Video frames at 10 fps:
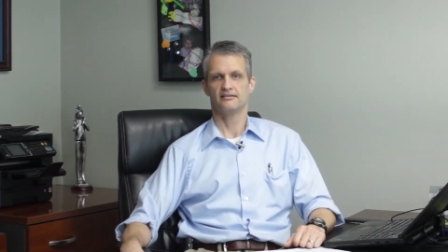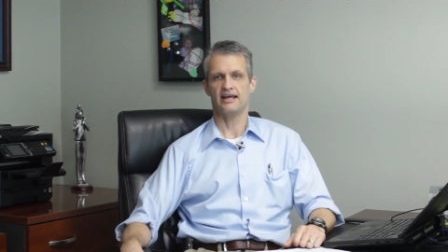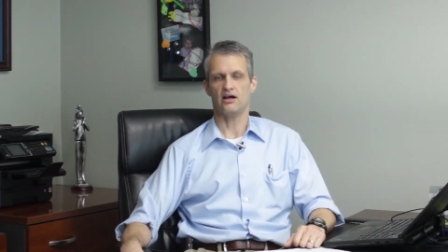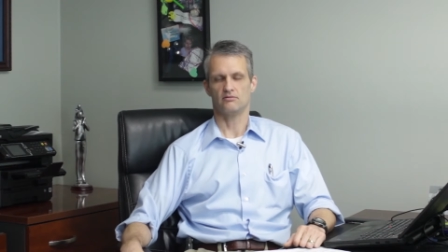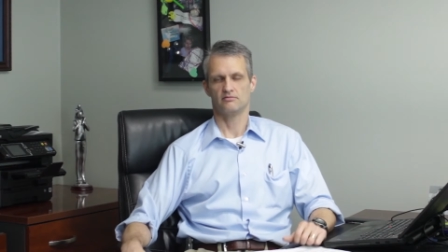
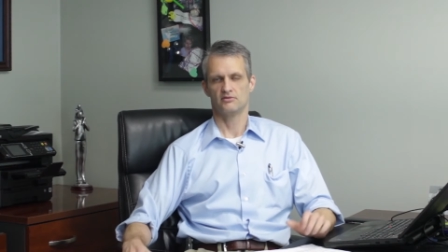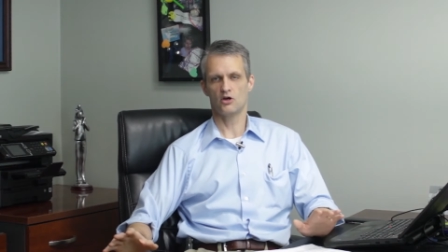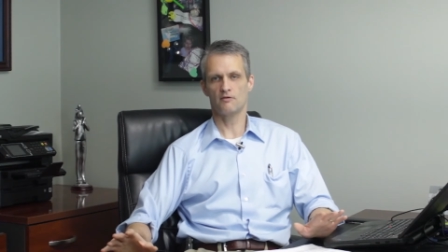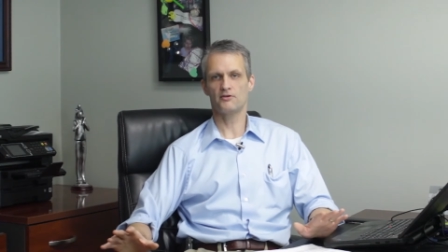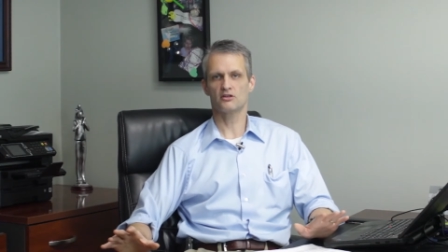Now,
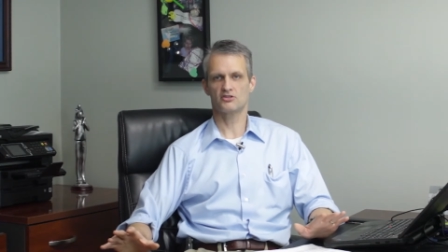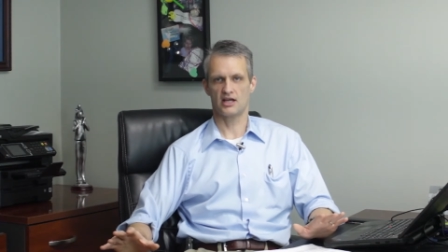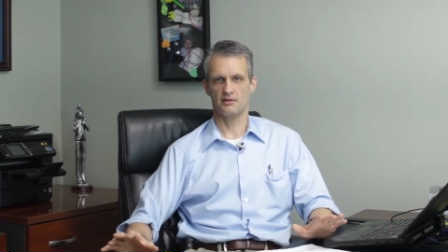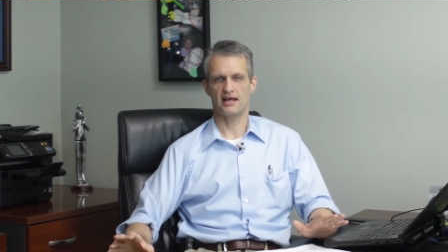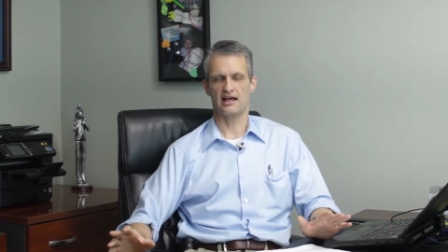don't feel
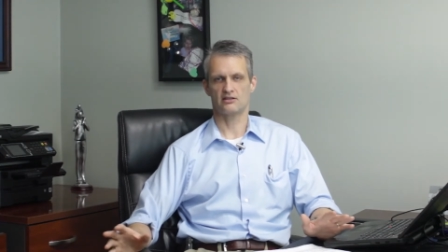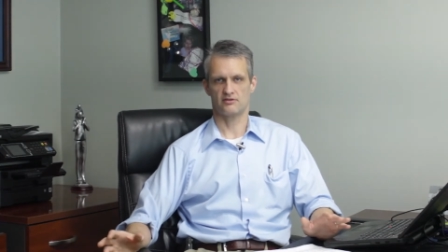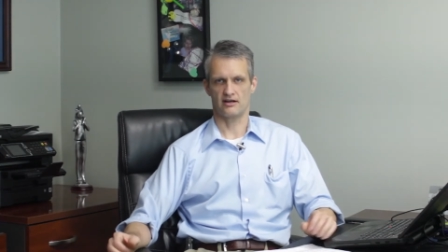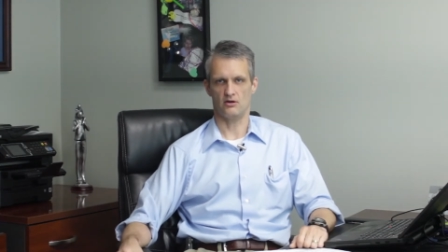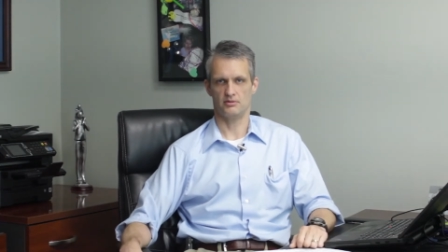ashamed to ask
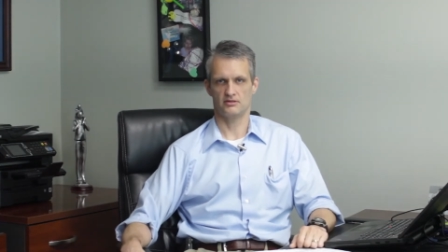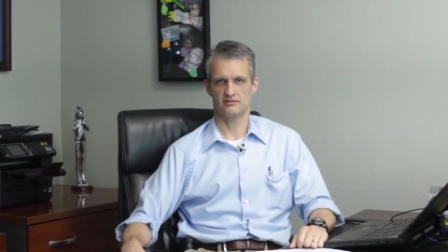for help.